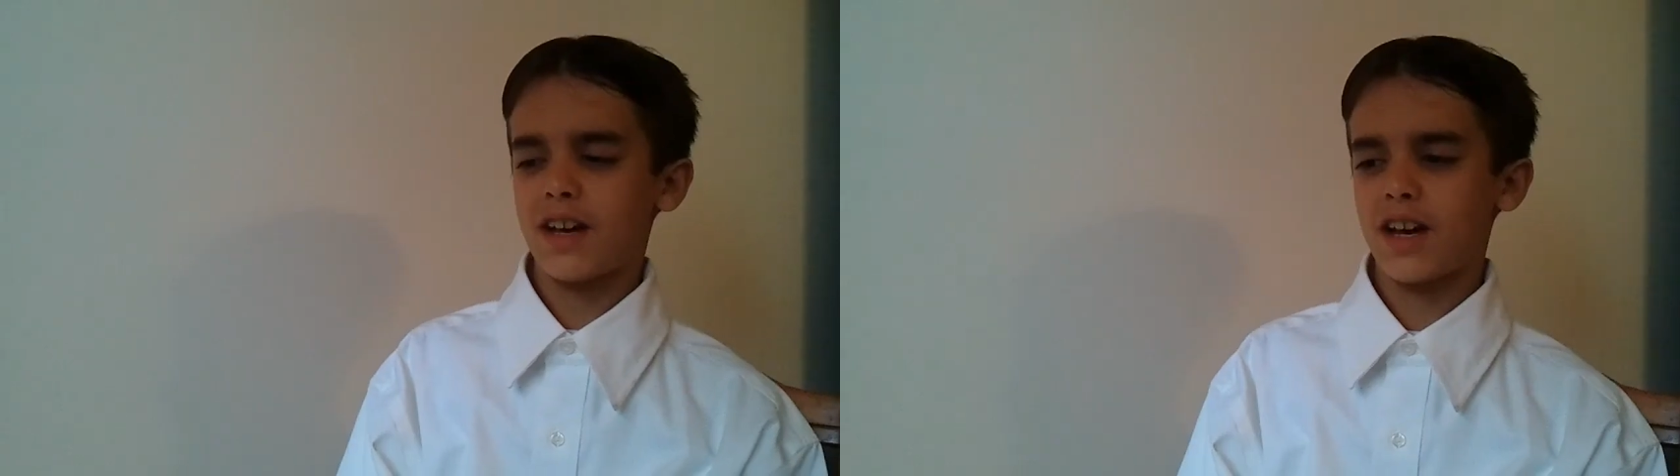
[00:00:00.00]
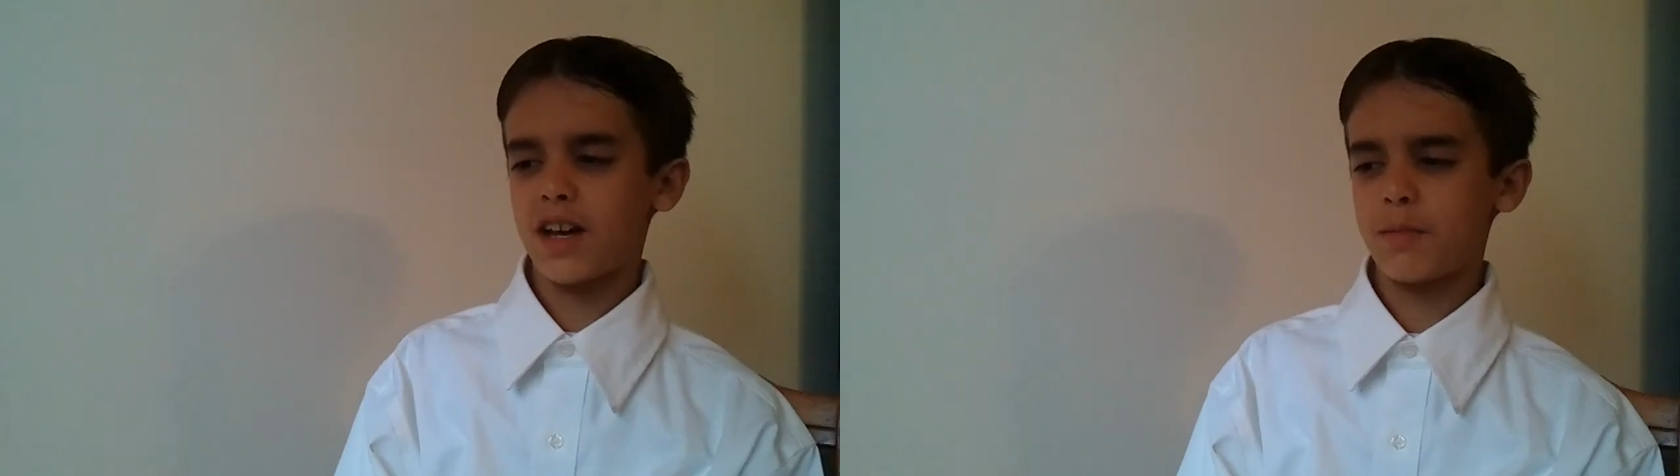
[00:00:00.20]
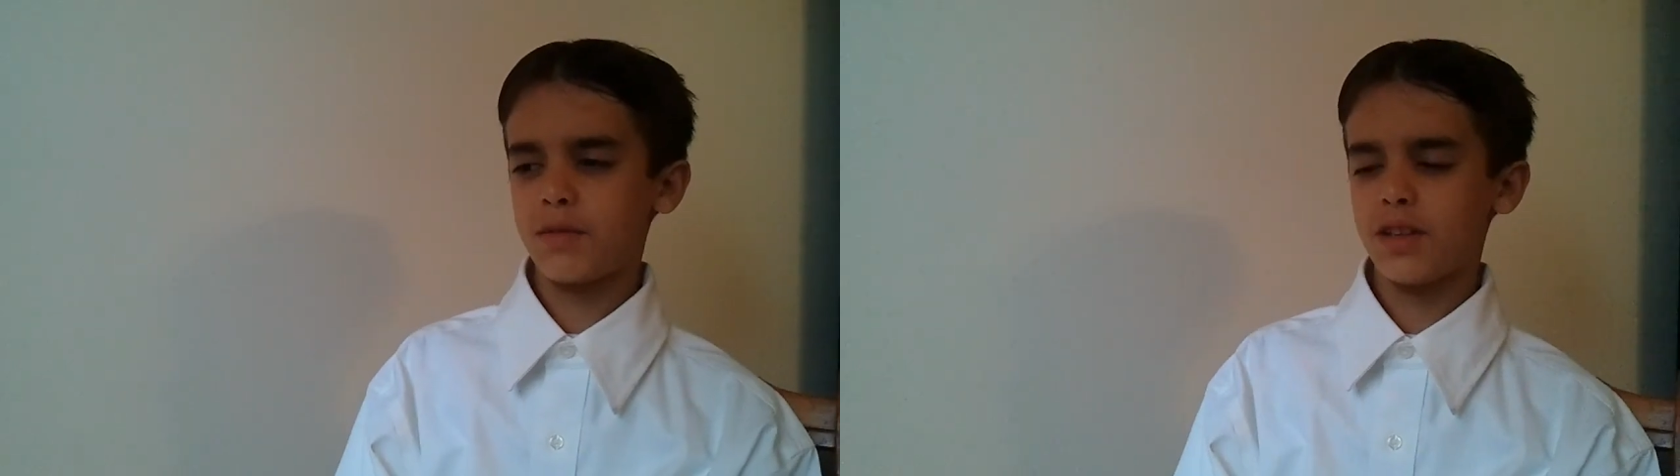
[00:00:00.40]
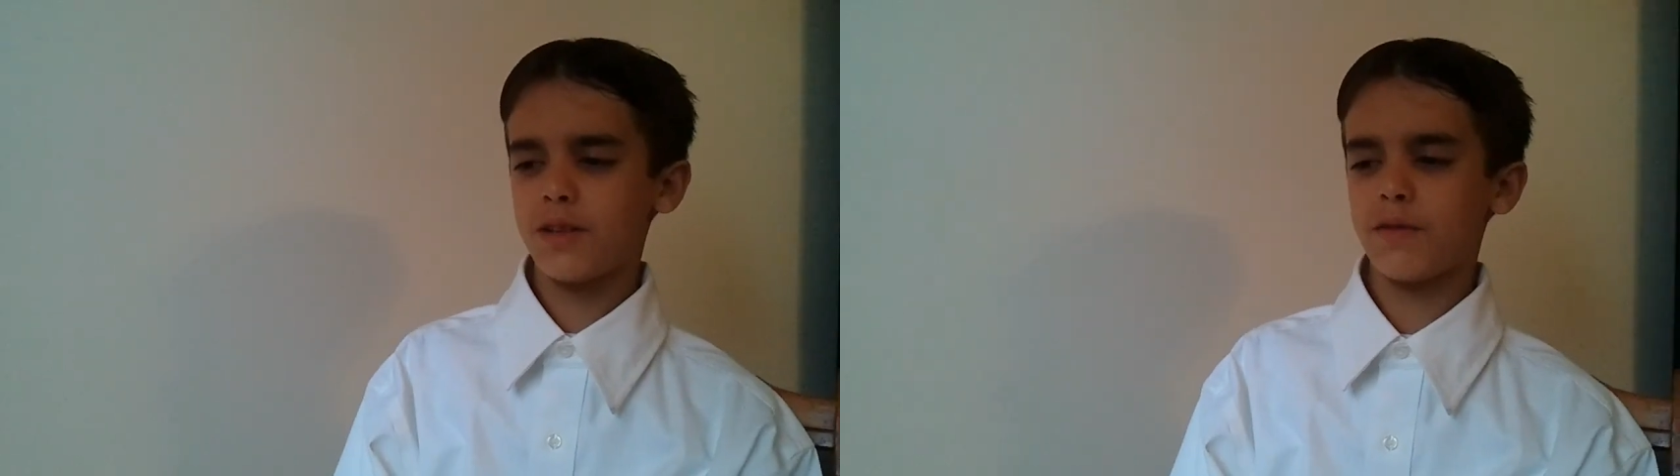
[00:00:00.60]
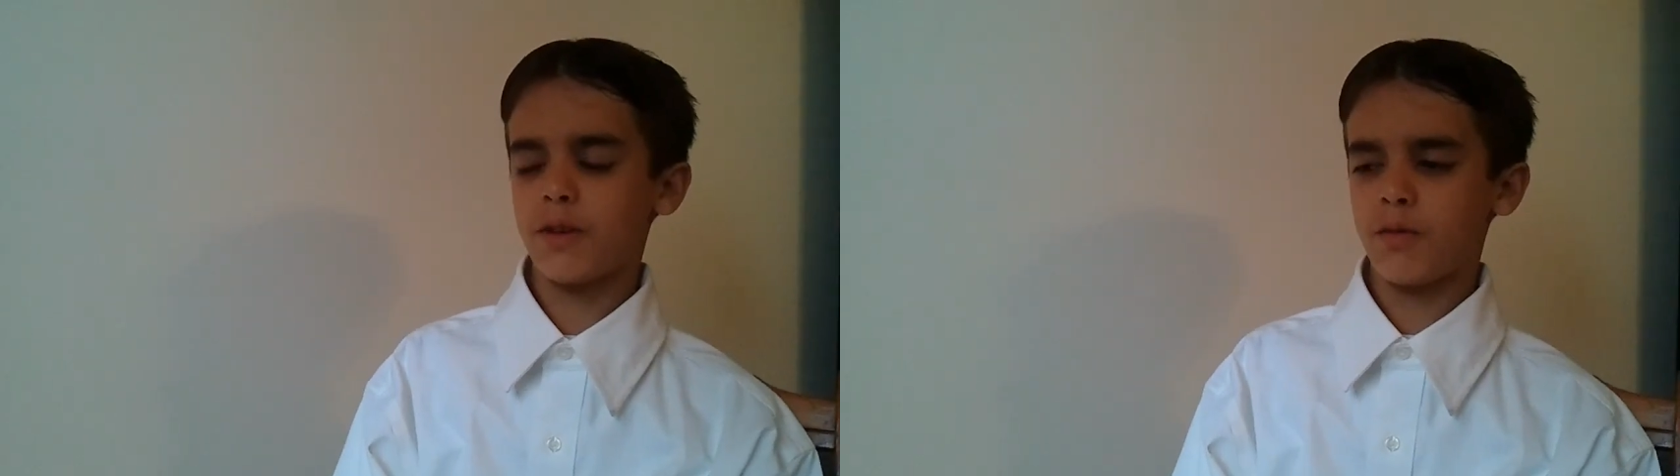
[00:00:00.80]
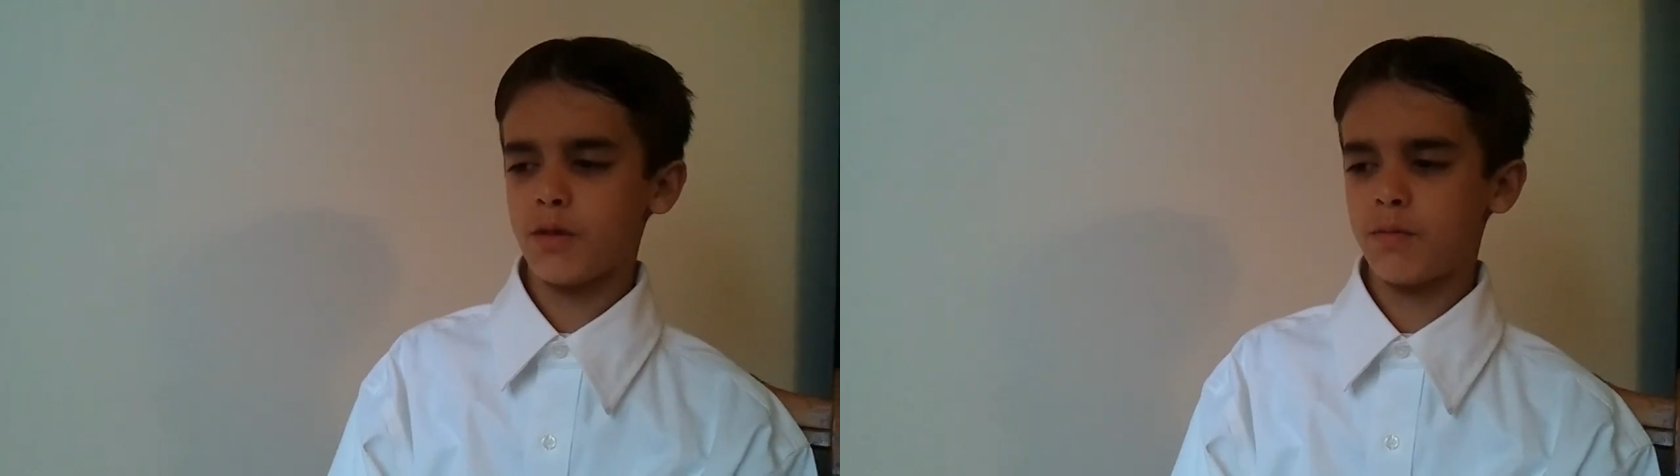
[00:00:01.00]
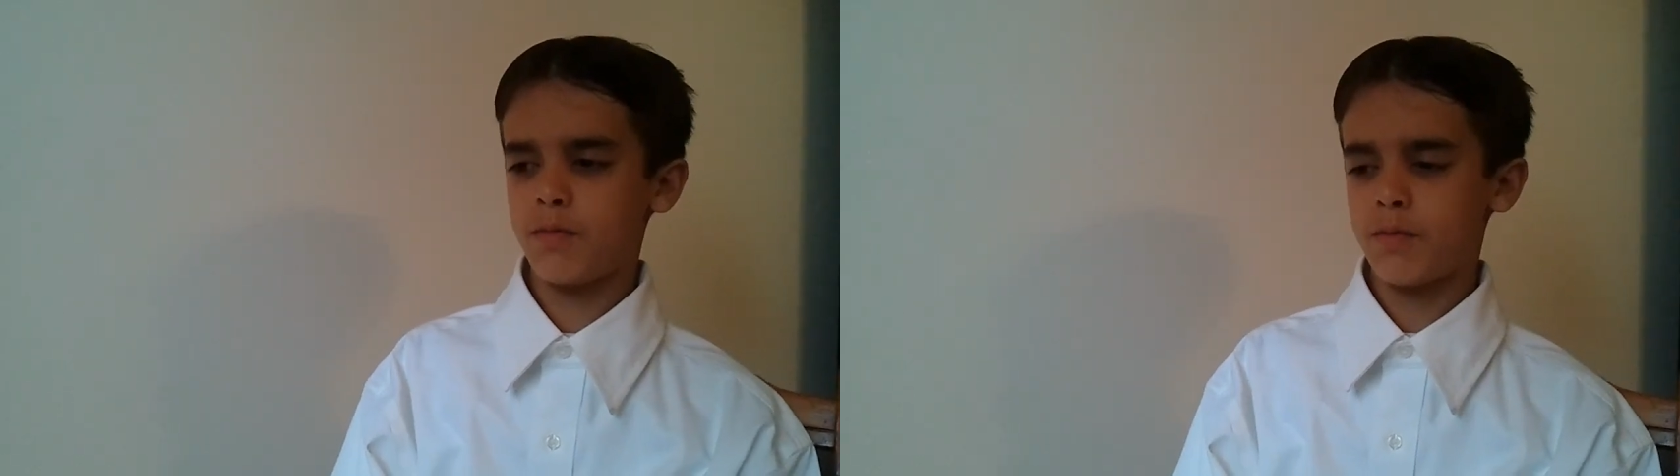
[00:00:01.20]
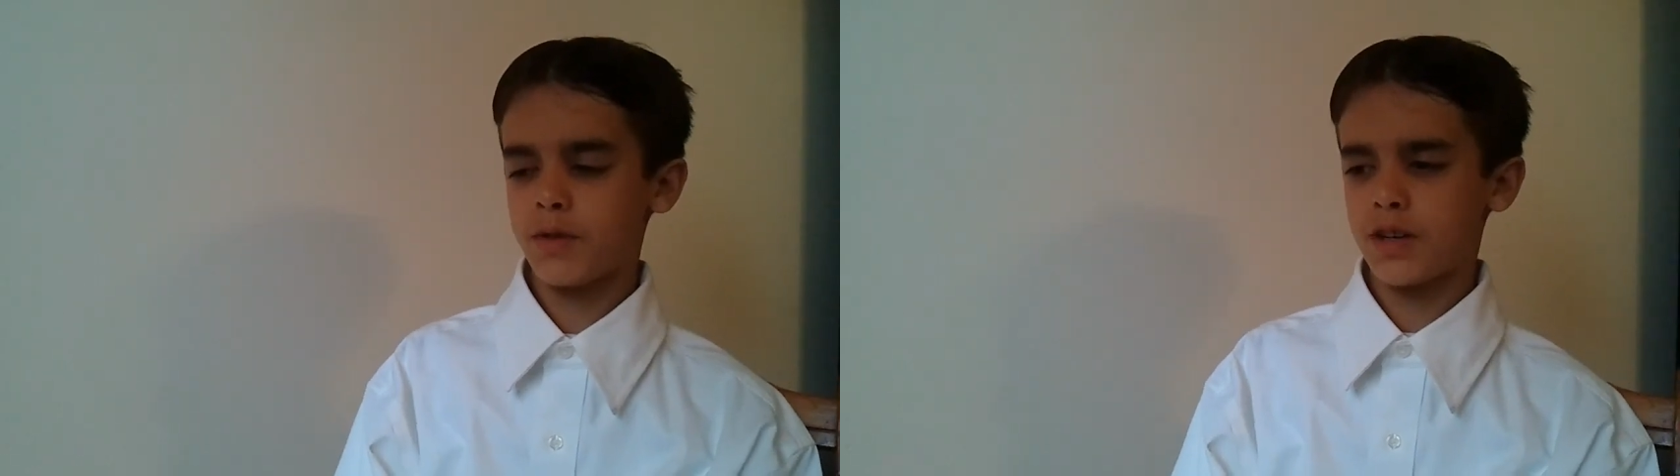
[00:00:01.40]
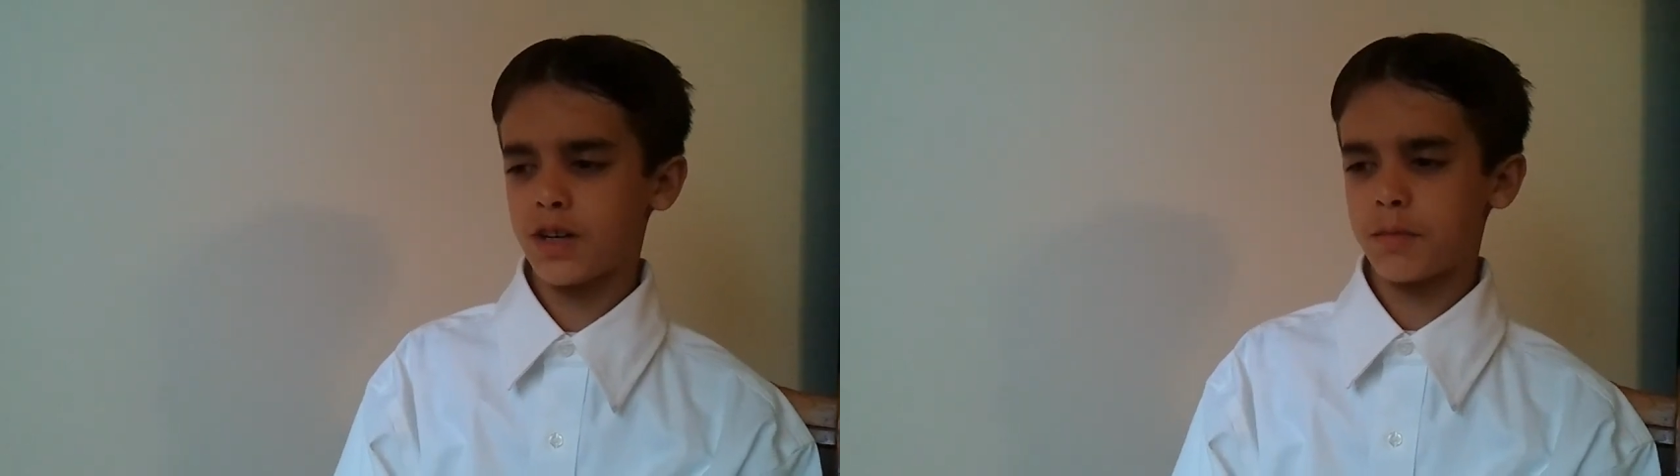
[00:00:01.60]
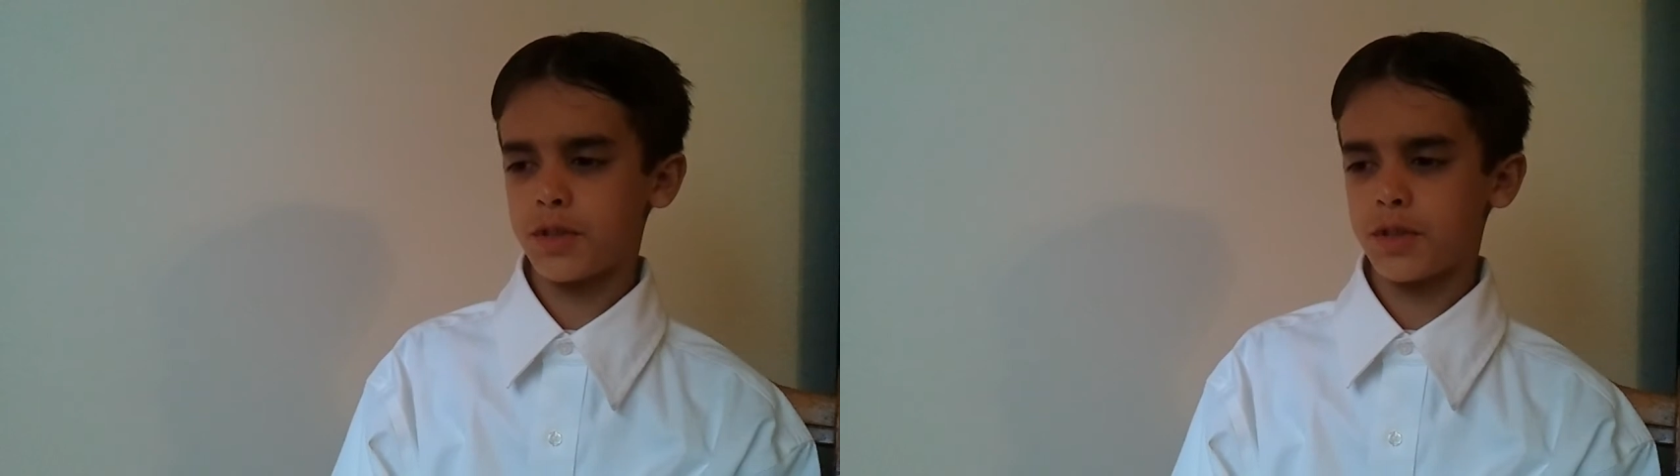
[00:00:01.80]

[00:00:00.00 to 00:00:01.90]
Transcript: I believe it would become